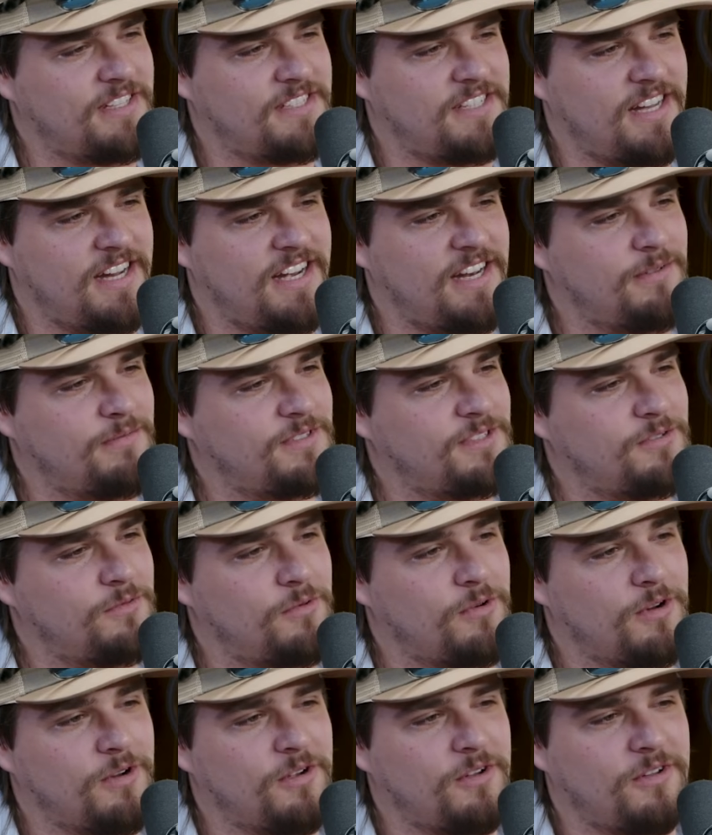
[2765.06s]
stadiums in the
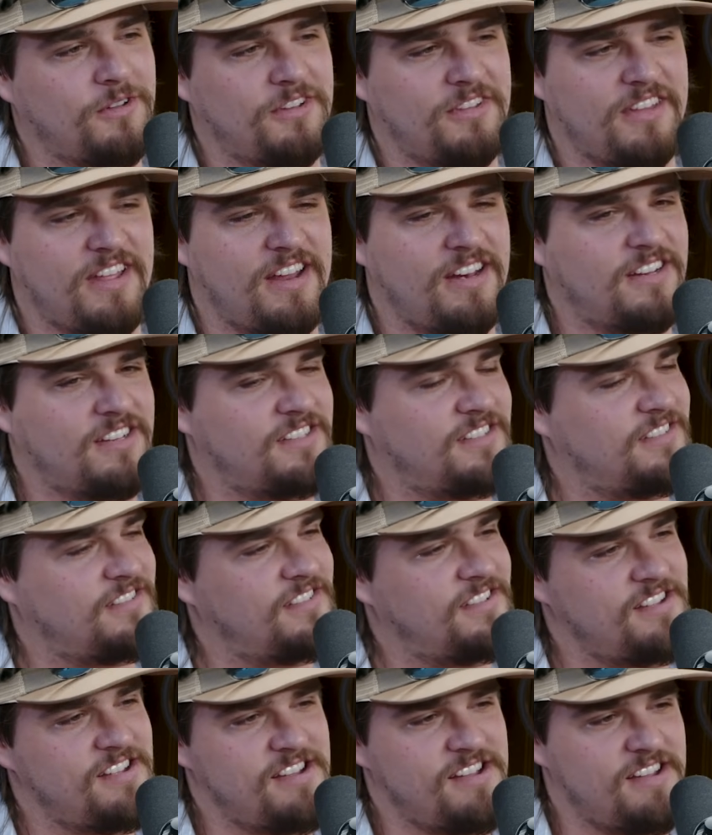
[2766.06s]
world. And
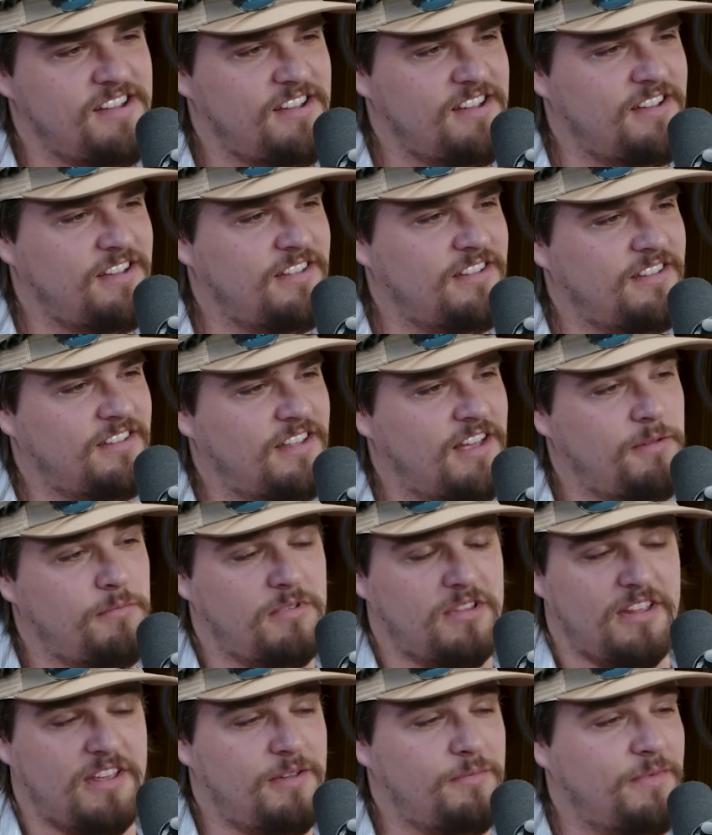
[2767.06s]
they
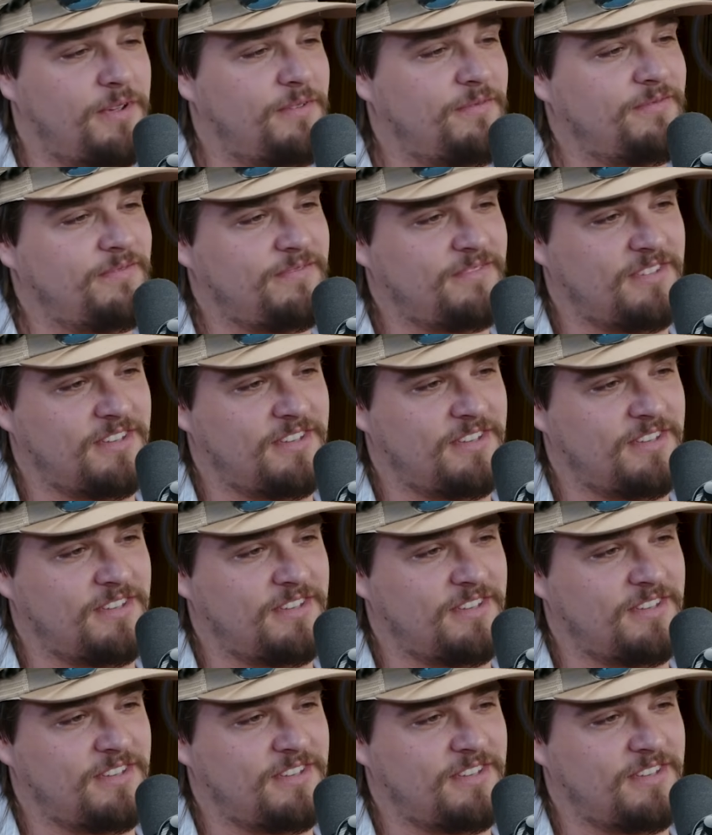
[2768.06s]
believe me.